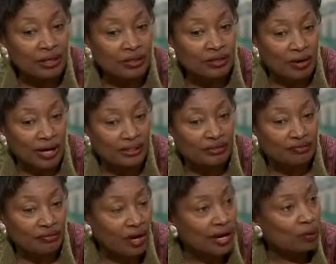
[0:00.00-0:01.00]
trying to
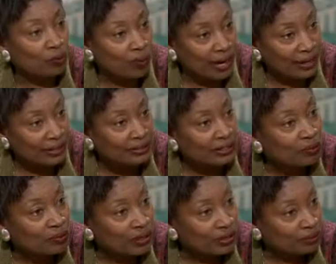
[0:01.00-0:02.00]
find ways that
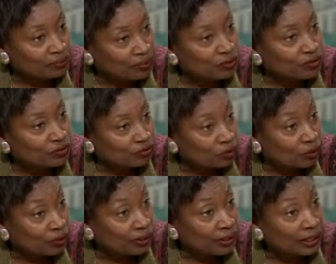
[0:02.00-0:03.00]
we can push
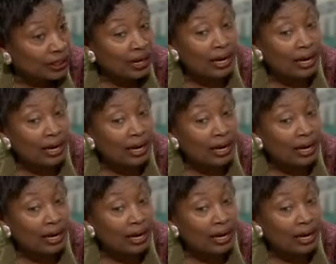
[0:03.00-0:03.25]
forward.